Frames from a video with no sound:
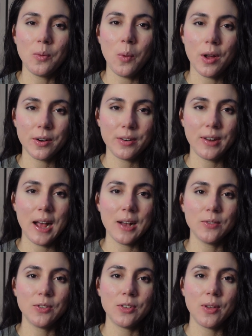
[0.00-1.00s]
watered
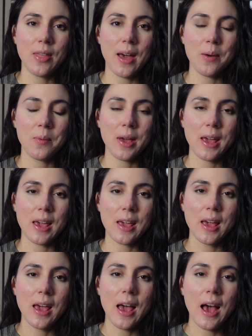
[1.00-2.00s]
down, so that
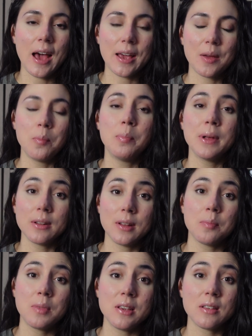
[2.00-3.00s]
way I can build
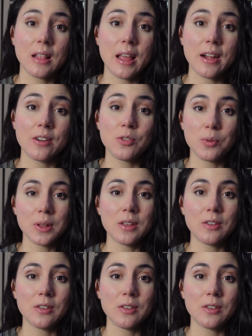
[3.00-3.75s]
up these layers really